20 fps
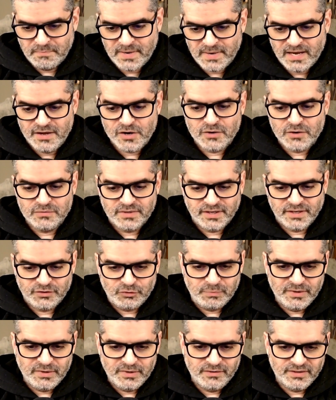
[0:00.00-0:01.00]
my own
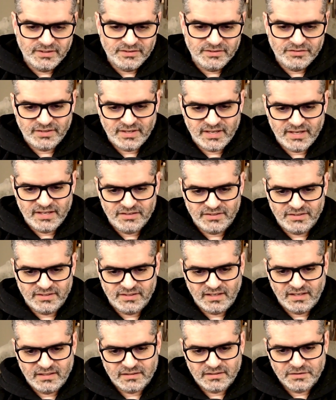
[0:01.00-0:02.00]
experience has
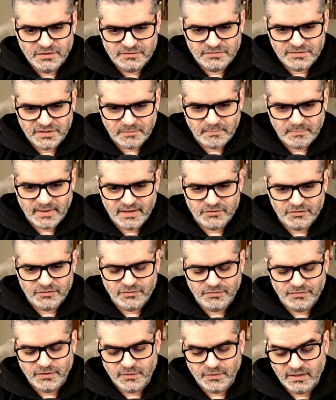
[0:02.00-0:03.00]
entailed over the past
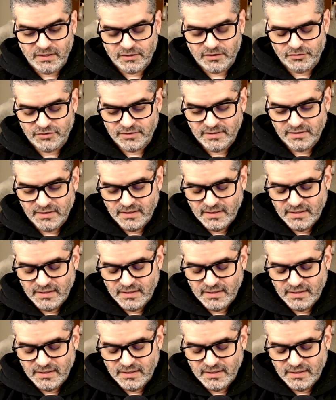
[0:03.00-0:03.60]
few years.